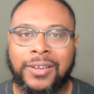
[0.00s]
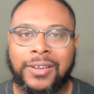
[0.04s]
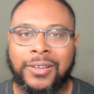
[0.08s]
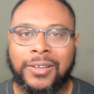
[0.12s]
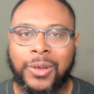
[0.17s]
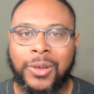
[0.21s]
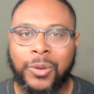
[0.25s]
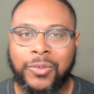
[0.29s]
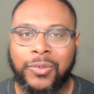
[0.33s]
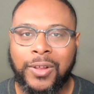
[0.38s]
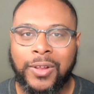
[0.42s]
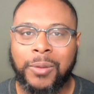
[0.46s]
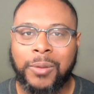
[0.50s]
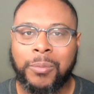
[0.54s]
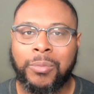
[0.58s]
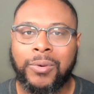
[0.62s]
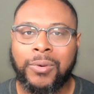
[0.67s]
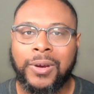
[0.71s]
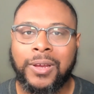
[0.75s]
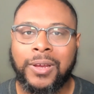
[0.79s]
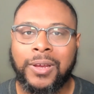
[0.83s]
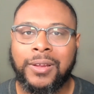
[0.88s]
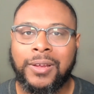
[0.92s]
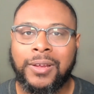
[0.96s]
Go
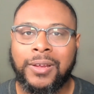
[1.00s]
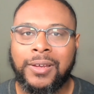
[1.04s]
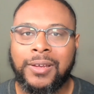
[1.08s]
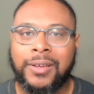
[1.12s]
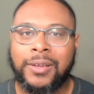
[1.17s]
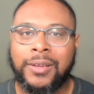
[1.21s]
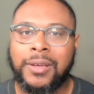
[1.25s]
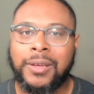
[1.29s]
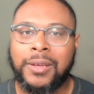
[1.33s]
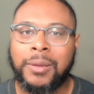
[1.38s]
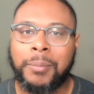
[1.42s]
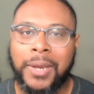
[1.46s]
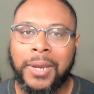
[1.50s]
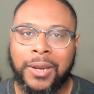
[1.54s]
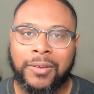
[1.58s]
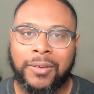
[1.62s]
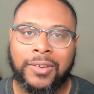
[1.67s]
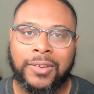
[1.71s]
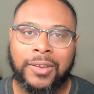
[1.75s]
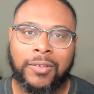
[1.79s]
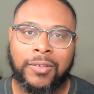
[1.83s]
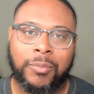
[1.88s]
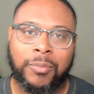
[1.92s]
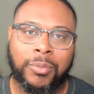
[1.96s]
celebrate and make
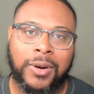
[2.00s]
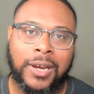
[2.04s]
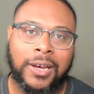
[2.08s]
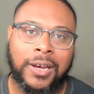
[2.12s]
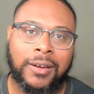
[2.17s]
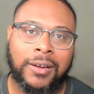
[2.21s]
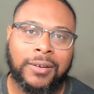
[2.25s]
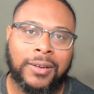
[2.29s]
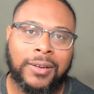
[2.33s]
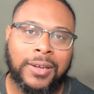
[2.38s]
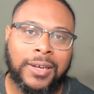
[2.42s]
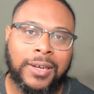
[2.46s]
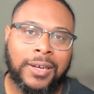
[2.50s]
yourself proud.